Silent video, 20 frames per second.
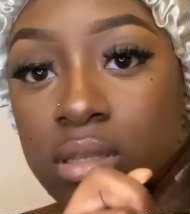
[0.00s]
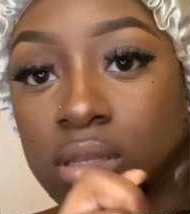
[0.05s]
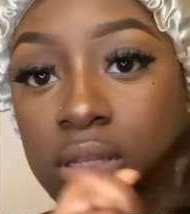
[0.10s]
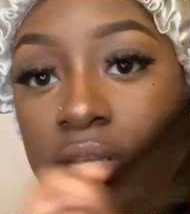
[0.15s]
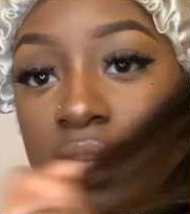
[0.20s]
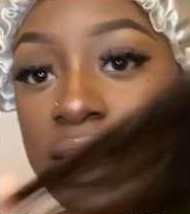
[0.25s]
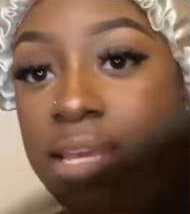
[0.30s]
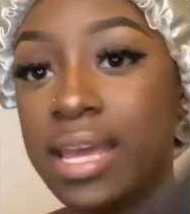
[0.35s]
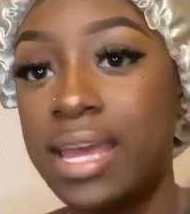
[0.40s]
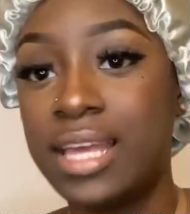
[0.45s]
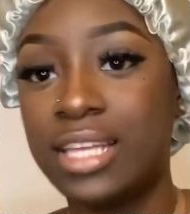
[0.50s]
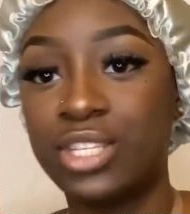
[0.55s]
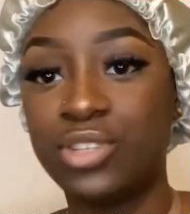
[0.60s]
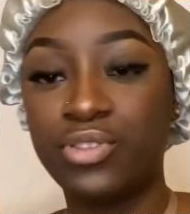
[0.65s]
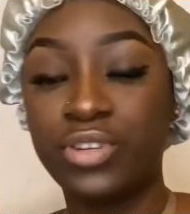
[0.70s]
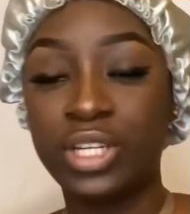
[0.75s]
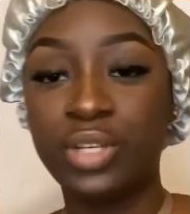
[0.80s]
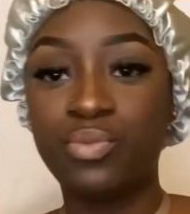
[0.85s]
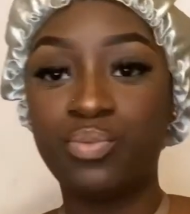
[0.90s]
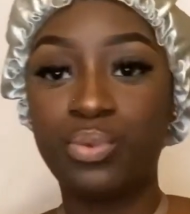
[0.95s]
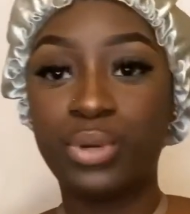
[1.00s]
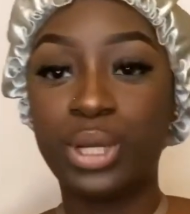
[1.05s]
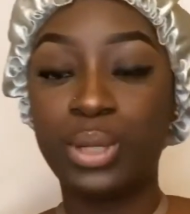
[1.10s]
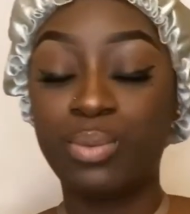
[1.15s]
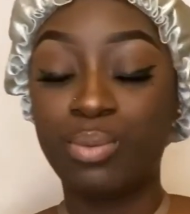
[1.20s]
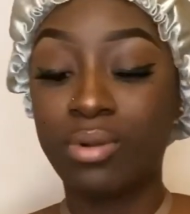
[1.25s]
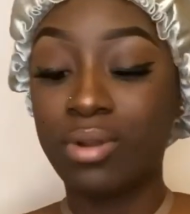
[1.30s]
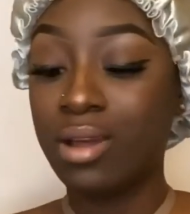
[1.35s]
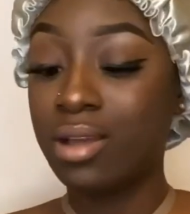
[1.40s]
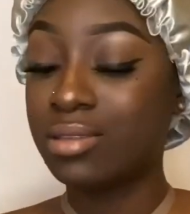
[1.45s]
Yeah, it's already
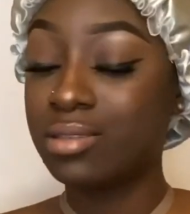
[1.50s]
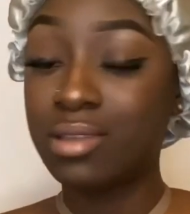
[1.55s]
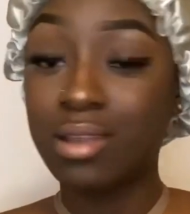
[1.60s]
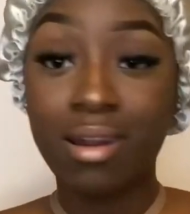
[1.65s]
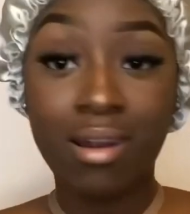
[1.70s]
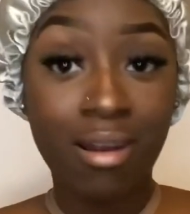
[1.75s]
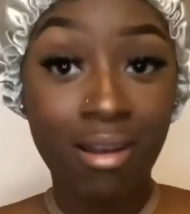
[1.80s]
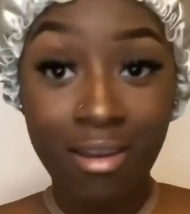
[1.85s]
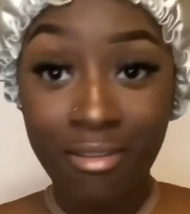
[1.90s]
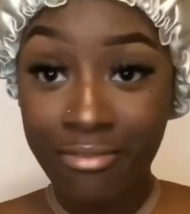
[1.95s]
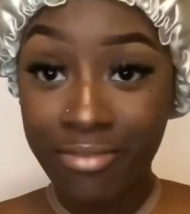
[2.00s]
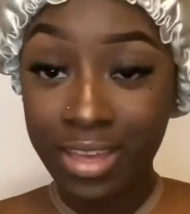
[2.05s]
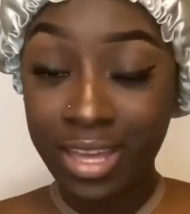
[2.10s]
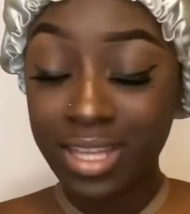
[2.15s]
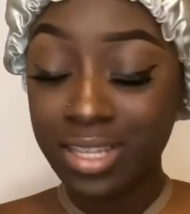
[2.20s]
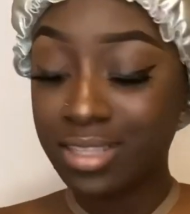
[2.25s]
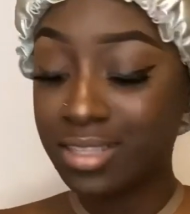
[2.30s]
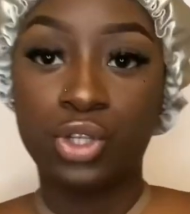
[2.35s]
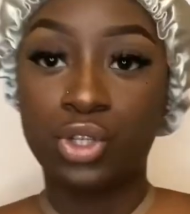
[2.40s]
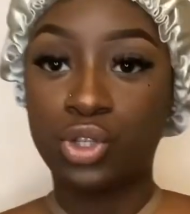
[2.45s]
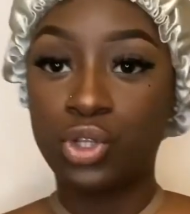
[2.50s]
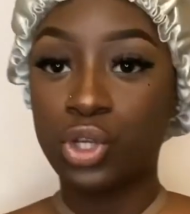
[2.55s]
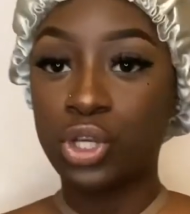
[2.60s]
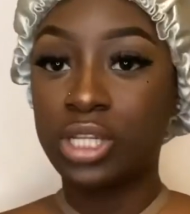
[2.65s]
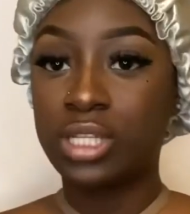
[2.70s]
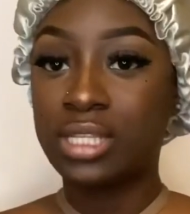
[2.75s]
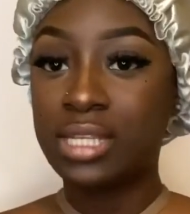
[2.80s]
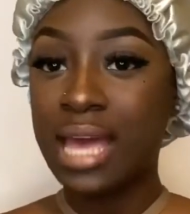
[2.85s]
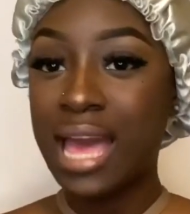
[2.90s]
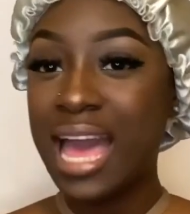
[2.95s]
pre-plucked. Love it. So
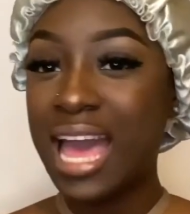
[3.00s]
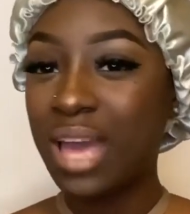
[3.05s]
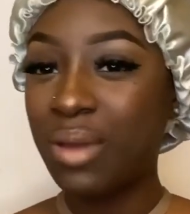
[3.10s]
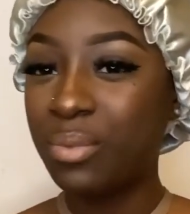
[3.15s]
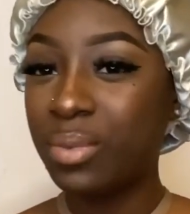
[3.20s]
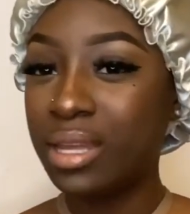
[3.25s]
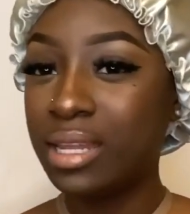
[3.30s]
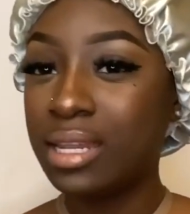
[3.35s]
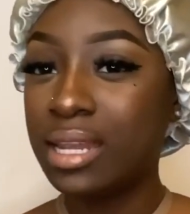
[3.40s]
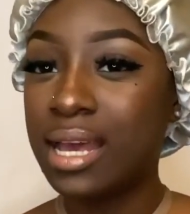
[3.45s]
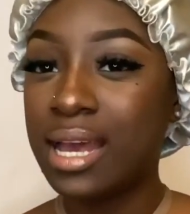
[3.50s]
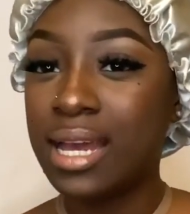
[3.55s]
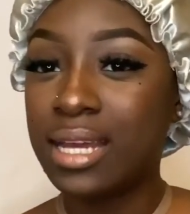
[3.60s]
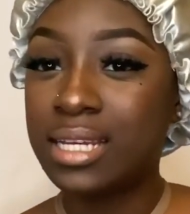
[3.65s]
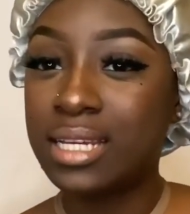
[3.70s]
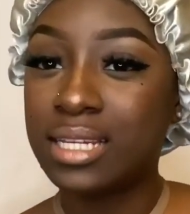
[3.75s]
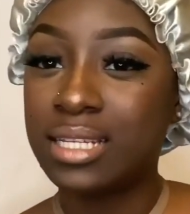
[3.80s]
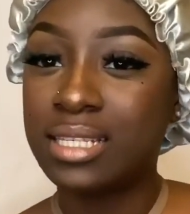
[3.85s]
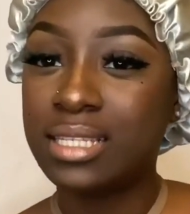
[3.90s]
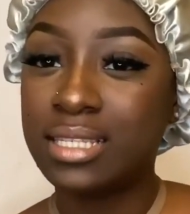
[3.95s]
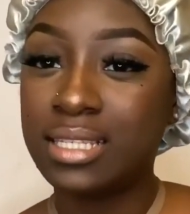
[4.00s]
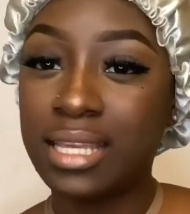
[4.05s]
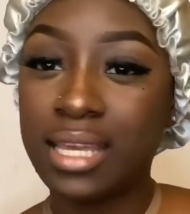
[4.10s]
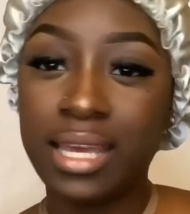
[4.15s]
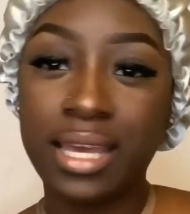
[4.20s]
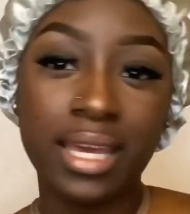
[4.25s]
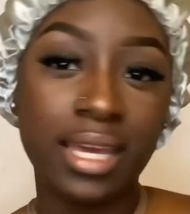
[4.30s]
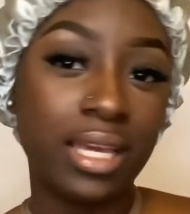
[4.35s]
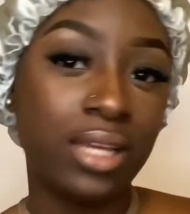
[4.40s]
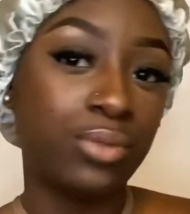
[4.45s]
timing, I could
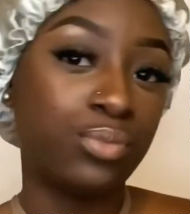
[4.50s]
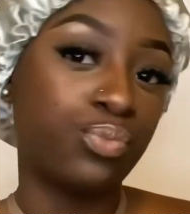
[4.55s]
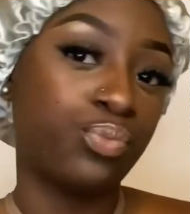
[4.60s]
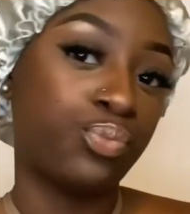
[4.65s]
say